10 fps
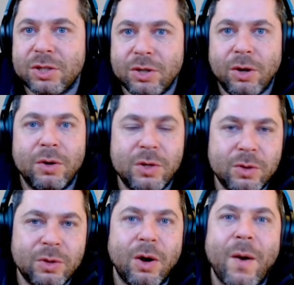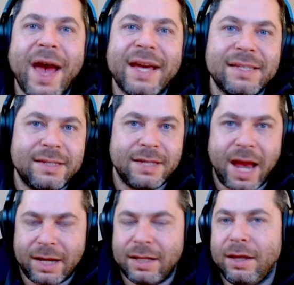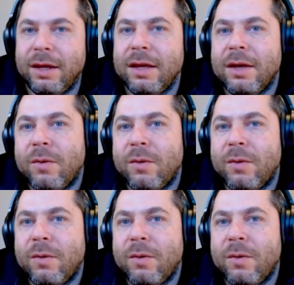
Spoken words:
so you know exactly